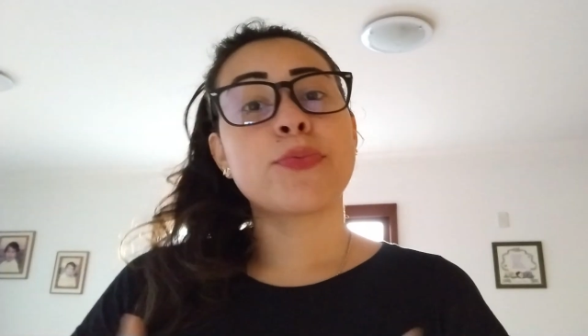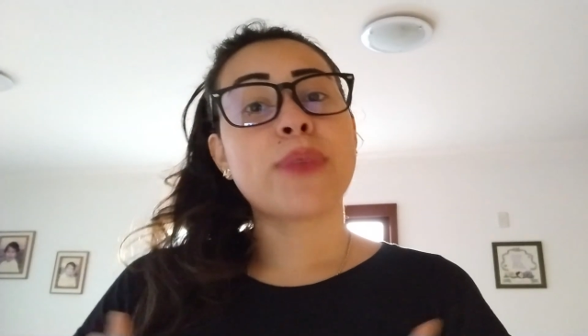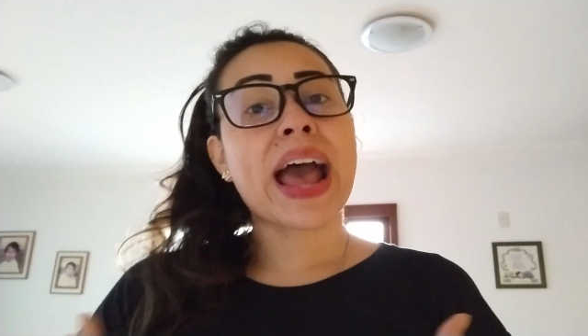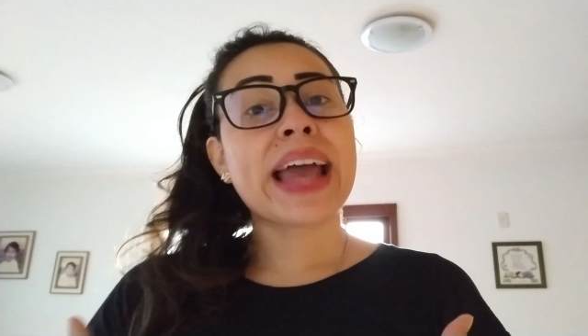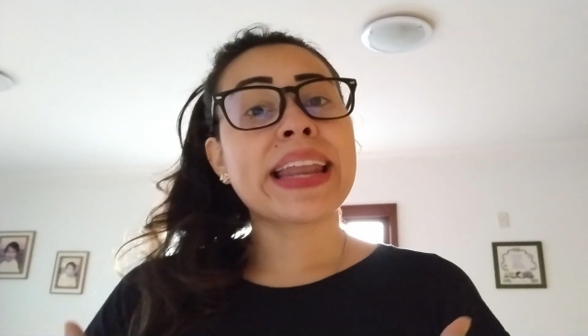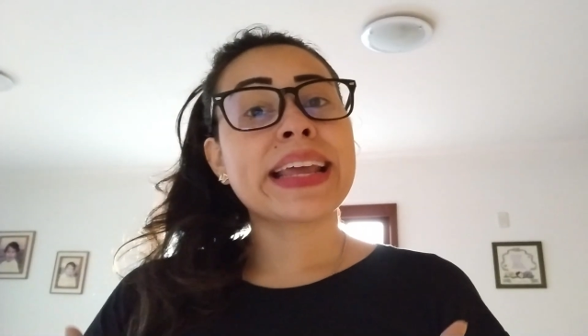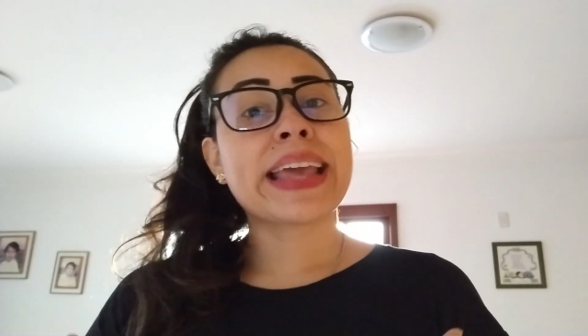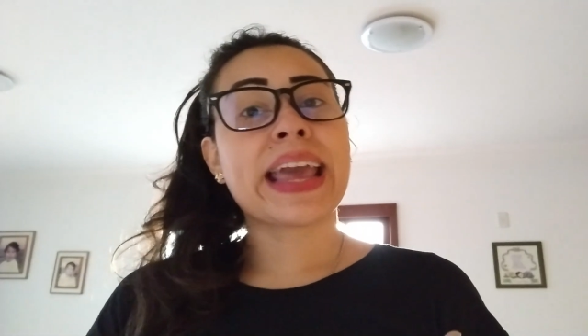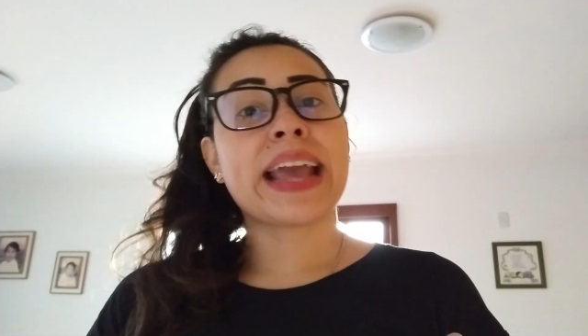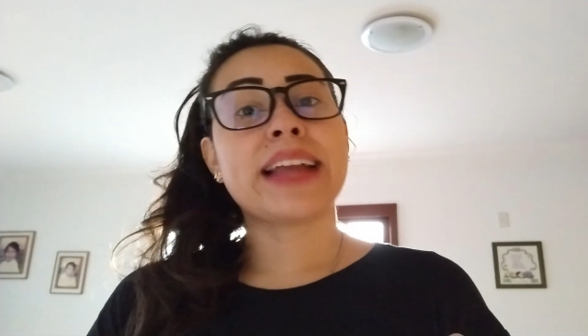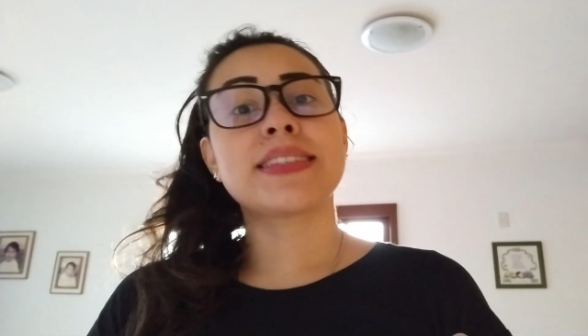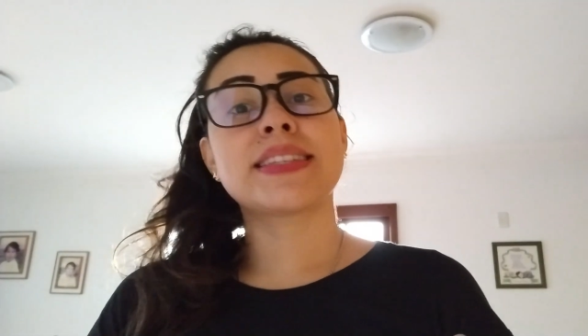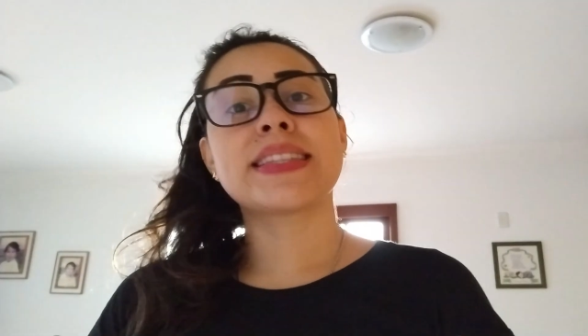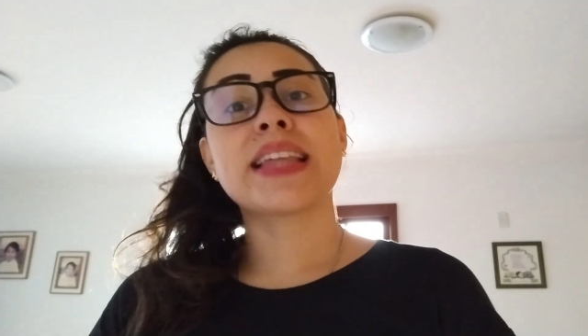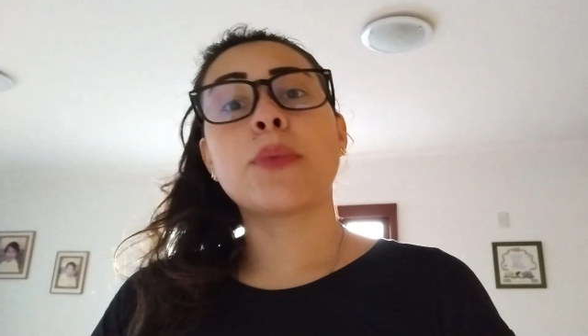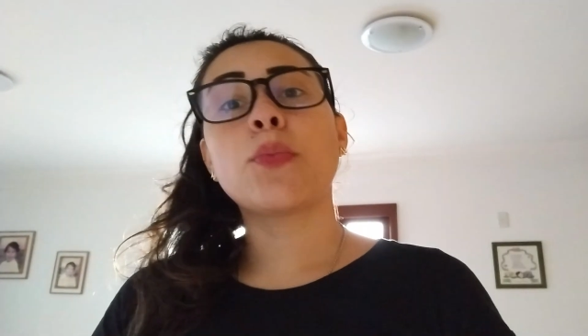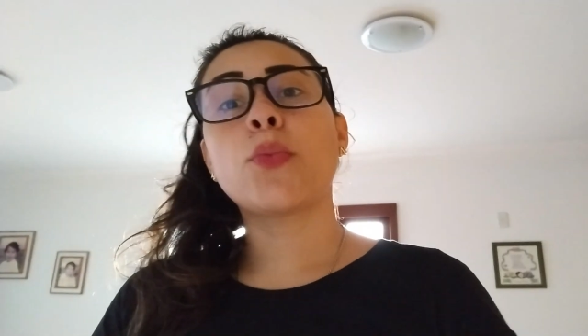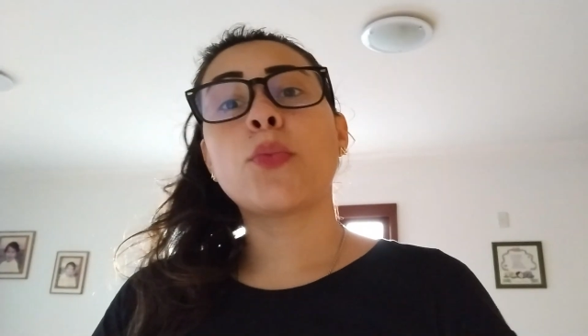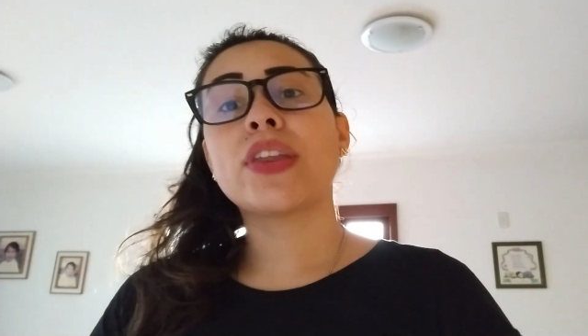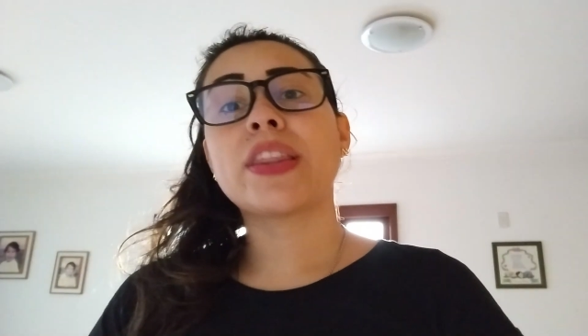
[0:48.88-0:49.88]
eradicates
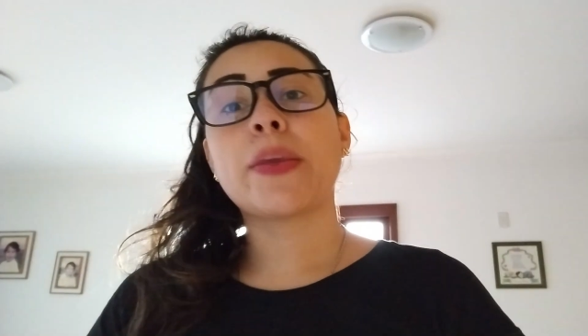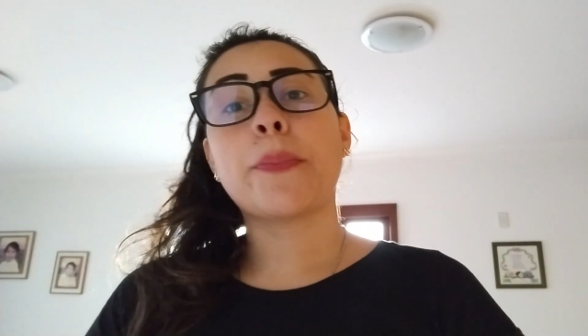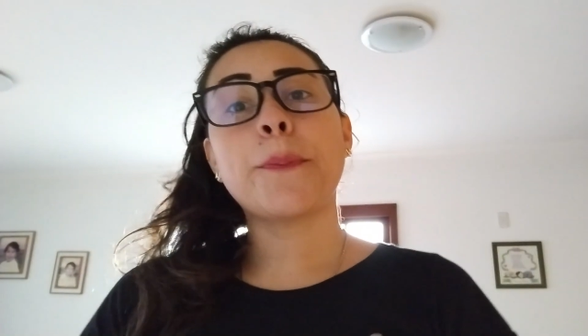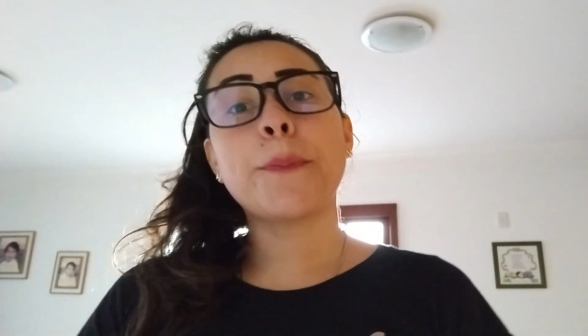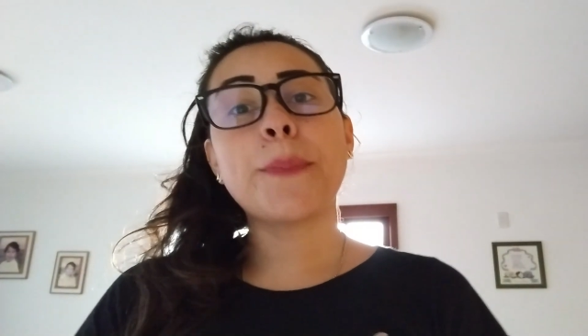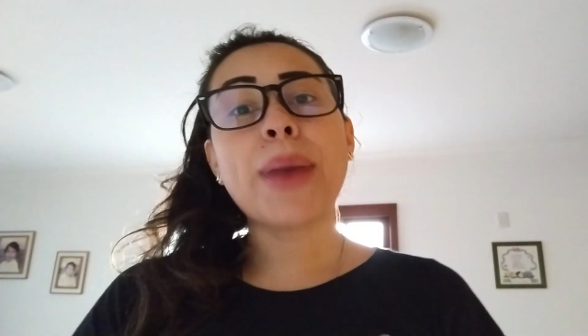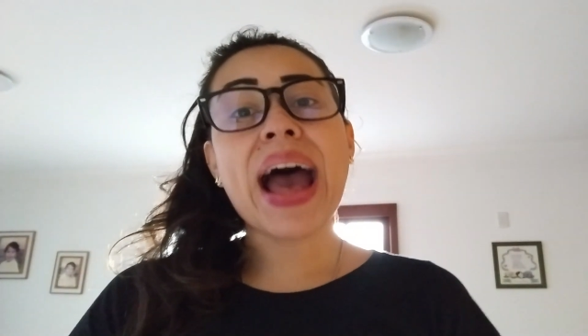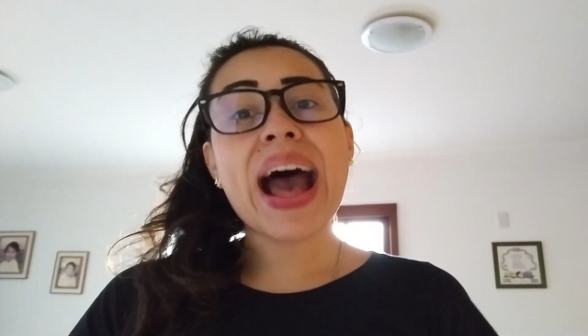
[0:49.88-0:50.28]
them with the